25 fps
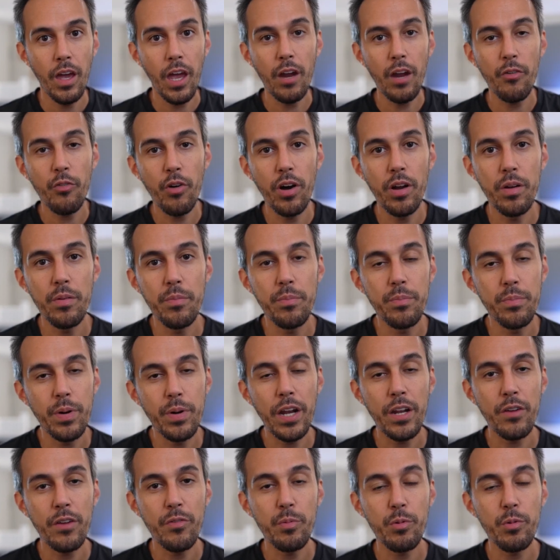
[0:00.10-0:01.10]
everyone,
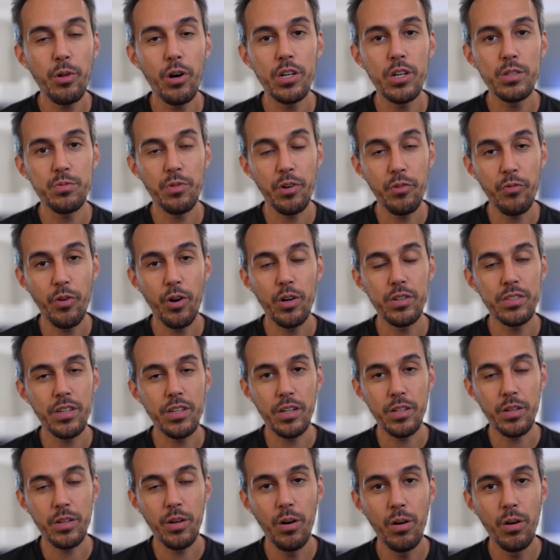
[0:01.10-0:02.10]
Brandon from Goalorious, where we focus on
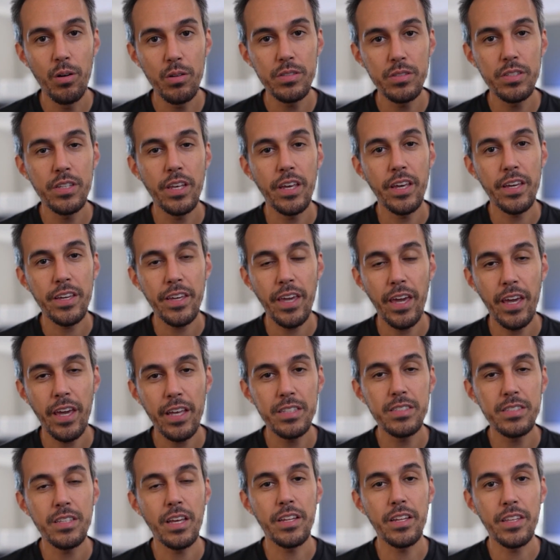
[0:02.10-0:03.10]
goals,
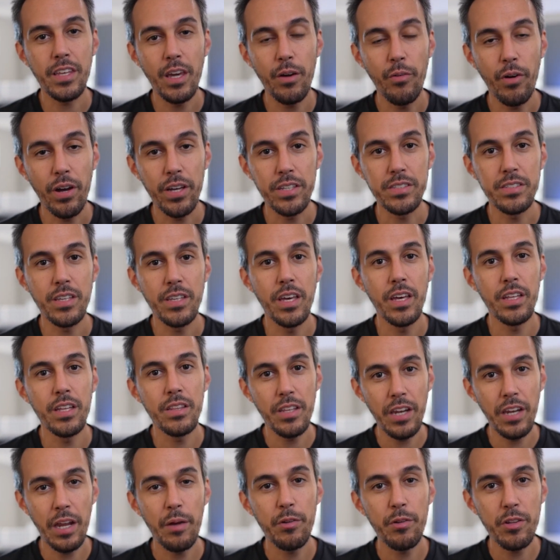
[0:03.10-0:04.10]
gains, and giveaways.
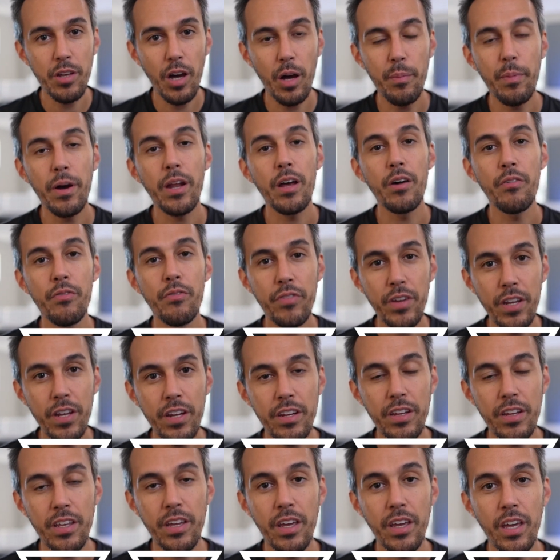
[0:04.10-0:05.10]
Today we're talking about
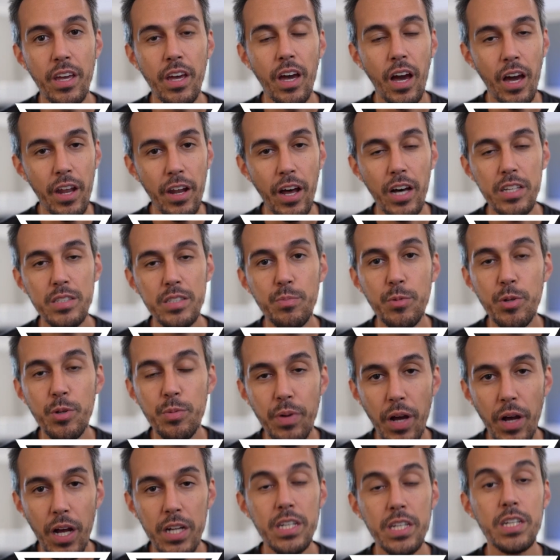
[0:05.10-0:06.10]
Affinity, an awesome new
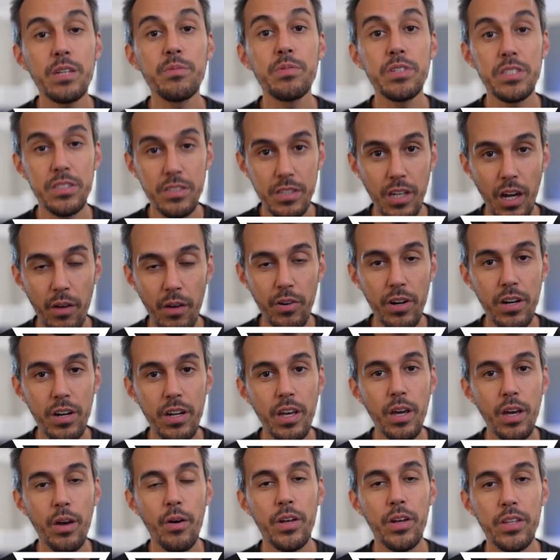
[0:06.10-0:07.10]
project we discovered.
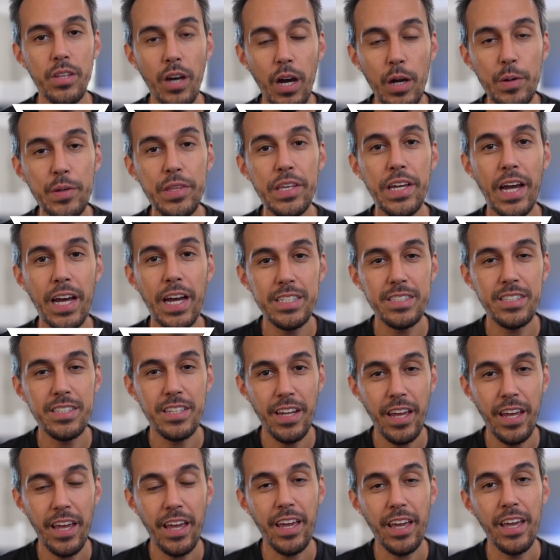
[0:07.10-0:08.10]
We'll talk with you guys
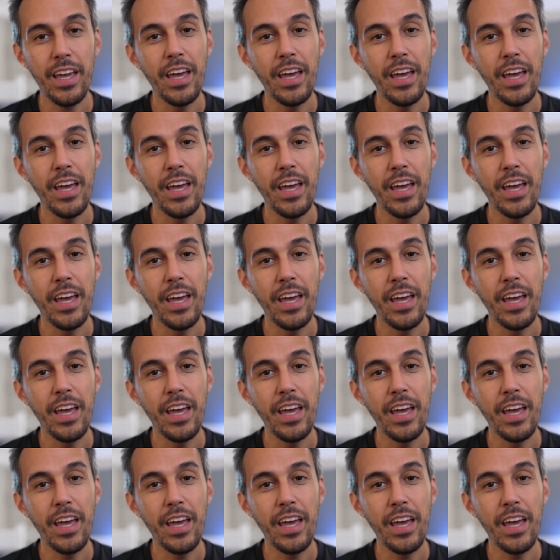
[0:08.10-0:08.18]
today.